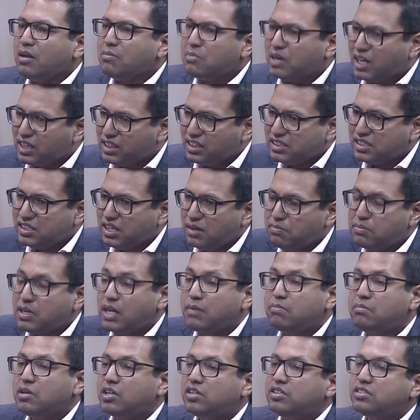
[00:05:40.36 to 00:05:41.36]
But at the same
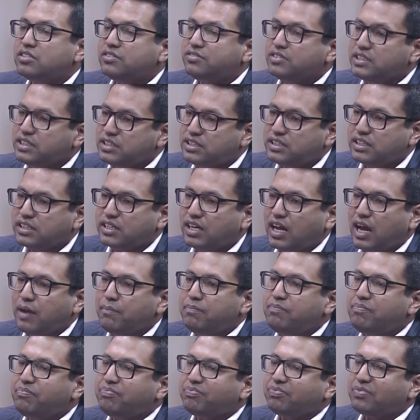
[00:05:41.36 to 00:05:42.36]
time, because of
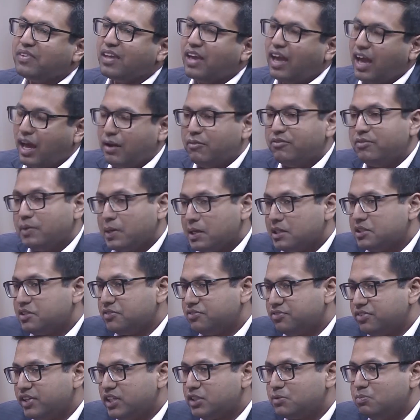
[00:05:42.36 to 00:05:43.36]
Instagram and because
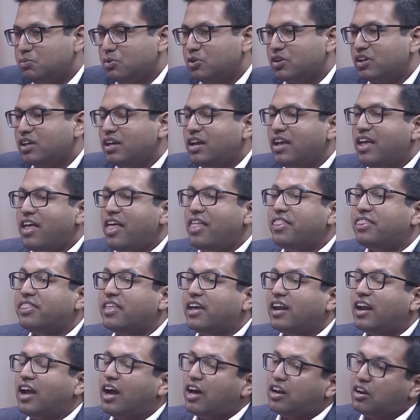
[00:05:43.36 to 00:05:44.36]
of Facebook,
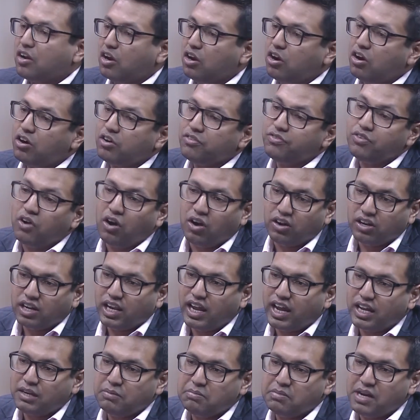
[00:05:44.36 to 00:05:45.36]
there are a lot of
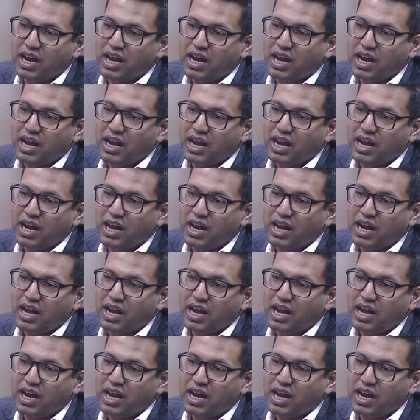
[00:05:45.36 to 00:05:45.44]
online